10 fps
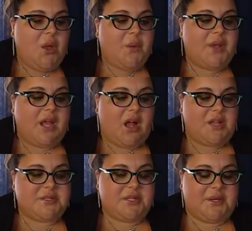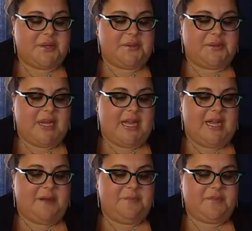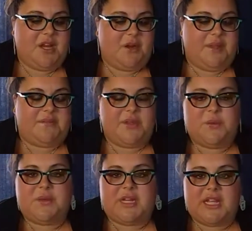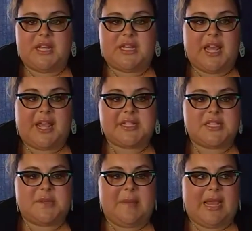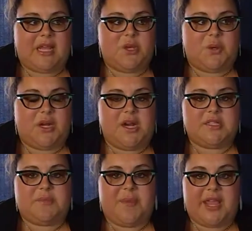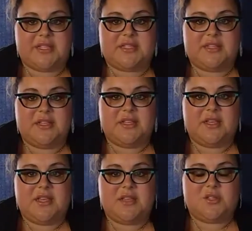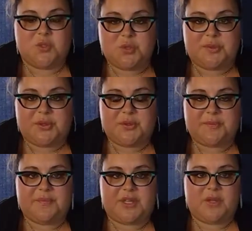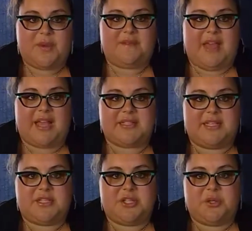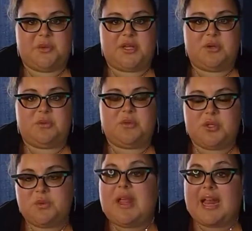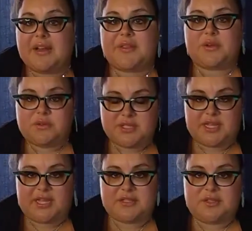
We also, if you need things to make your space suitable, that you have access to, and you get those things.